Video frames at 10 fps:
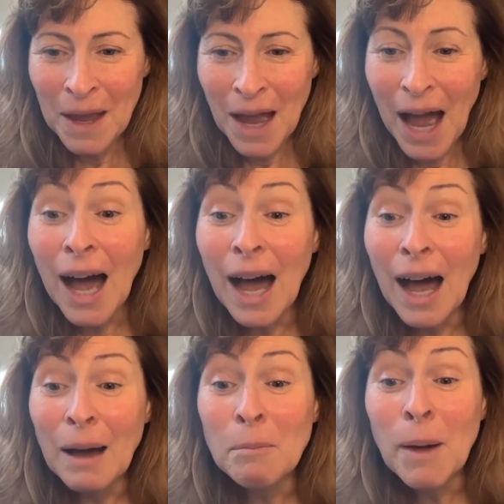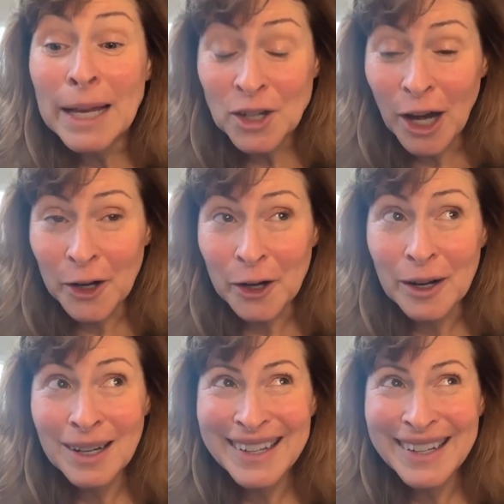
My daughter,